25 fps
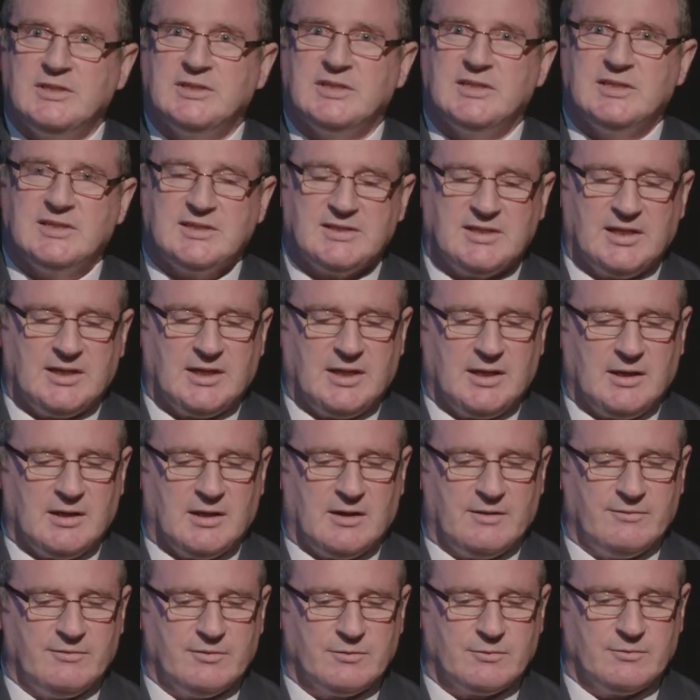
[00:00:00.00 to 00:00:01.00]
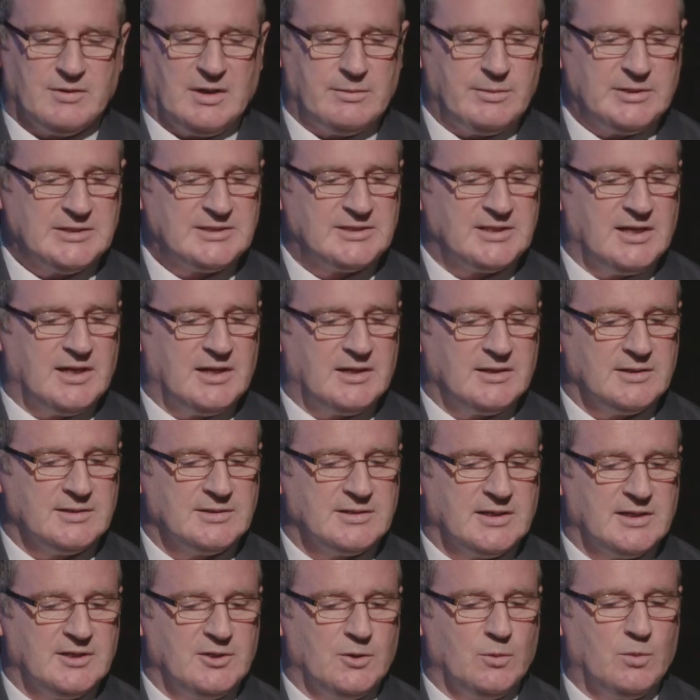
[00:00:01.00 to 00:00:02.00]
to the singing of rebel songs
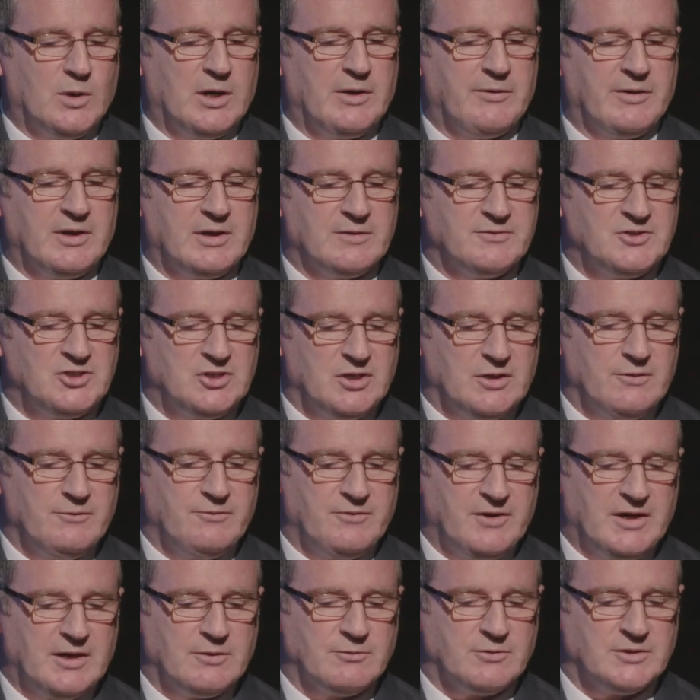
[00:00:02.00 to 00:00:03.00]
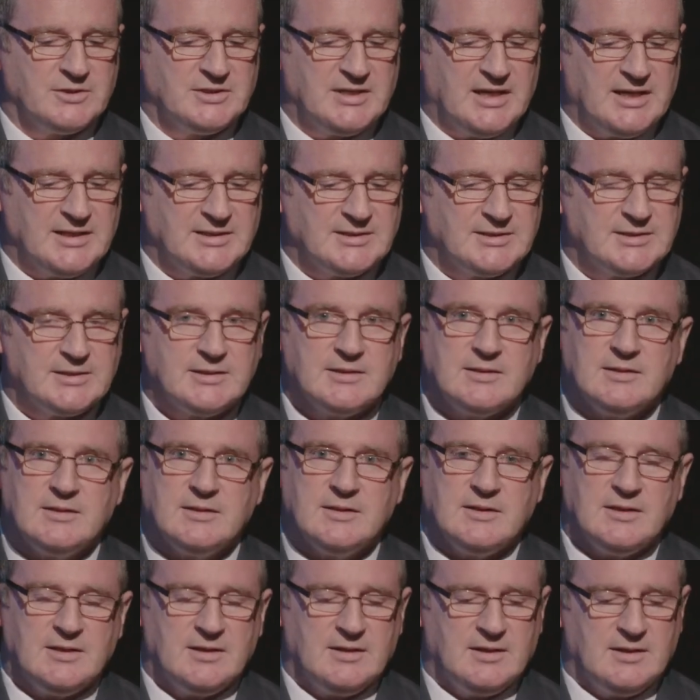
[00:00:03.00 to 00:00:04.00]
and the wearing of Sinn Féin rosettes
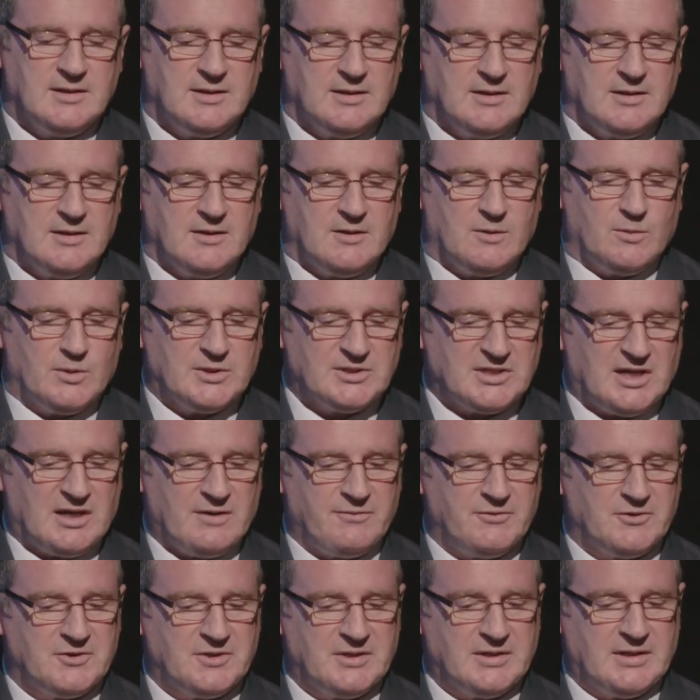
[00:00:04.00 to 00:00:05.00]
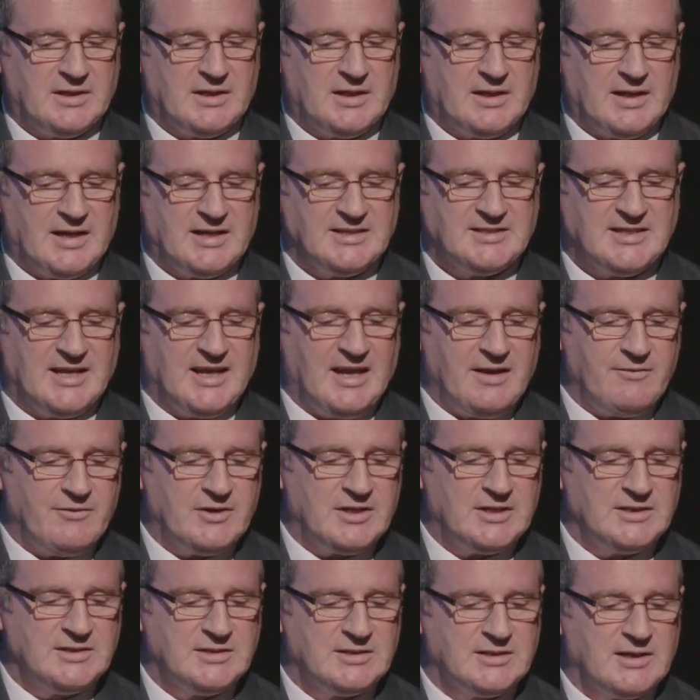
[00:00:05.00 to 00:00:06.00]
was offered as
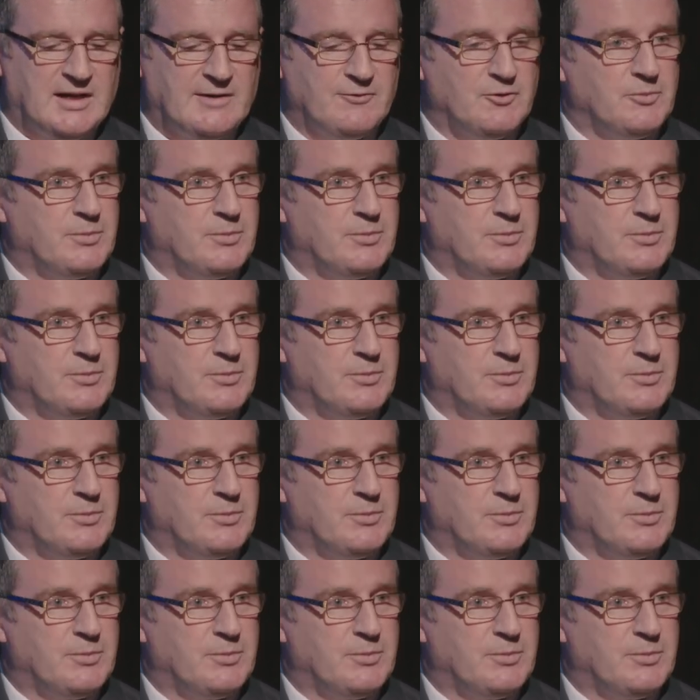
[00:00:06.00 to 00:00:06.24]
evidence of a